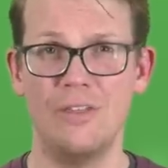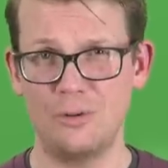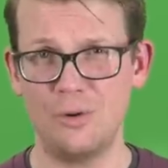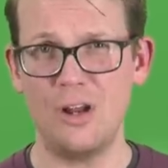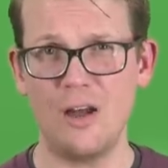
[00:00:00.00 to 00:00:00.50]
the
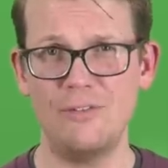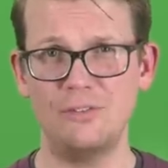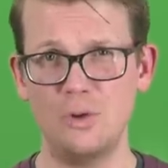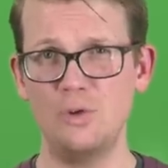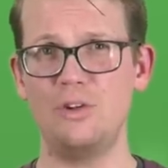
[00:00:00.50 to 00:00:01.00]
trade-off
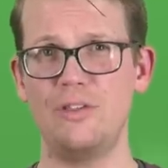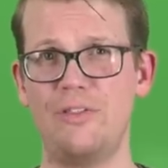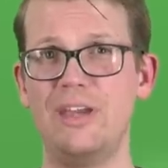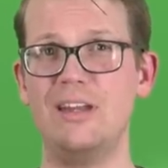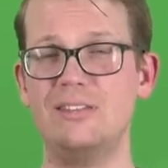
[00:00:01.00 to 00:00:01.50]
is usually that
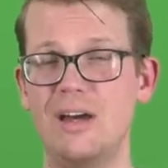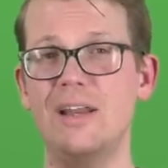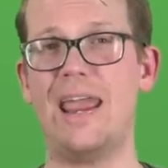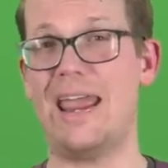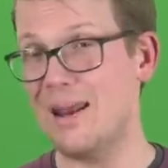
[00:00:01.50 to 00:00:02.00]
they get a ton
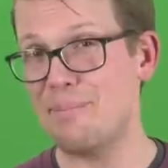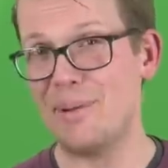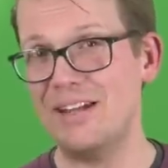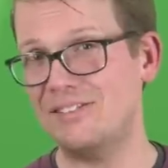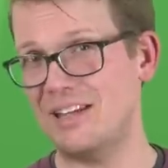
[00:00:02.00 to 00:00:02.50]
of ant
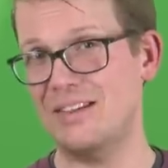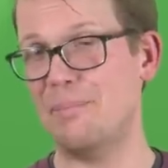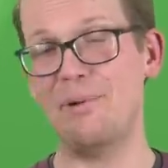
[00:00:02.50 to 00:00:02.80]
bites rights in the